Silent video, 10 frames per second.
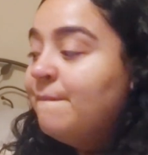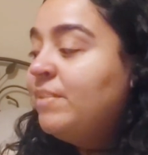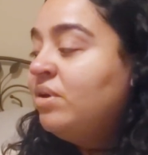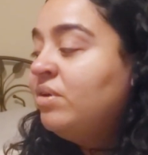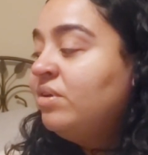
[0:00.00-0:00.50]

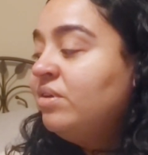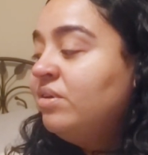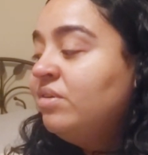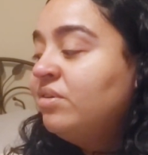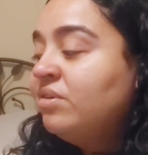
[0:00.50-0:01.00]
But
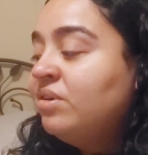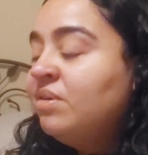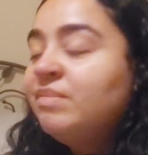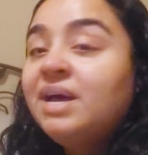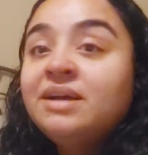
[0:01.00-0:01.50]

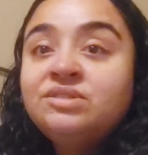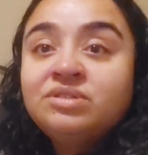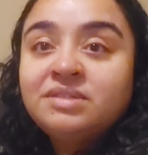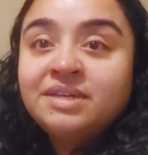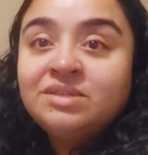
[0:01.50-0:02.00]
um, I
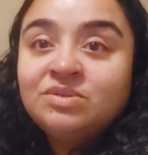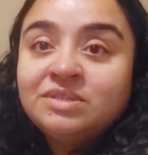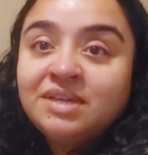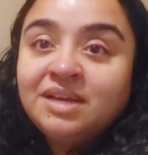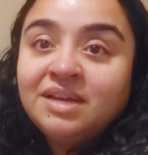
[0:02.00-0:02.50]
just say it to
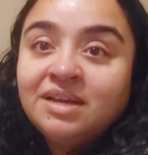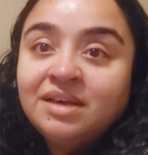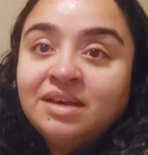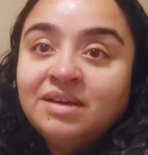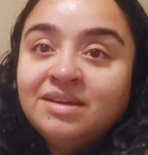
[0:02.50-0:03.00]
say
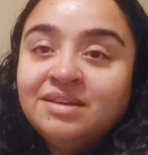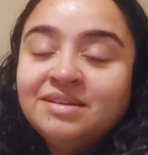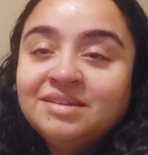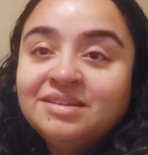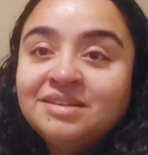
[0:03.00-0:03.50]
like,
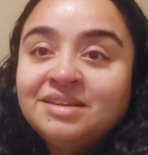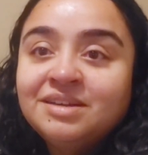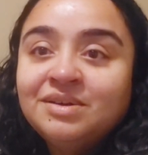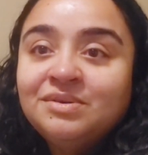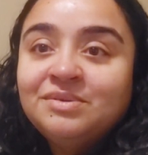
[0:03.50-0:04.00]
you
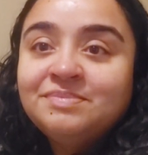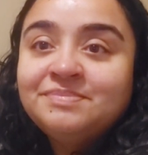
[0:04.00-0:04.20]
know,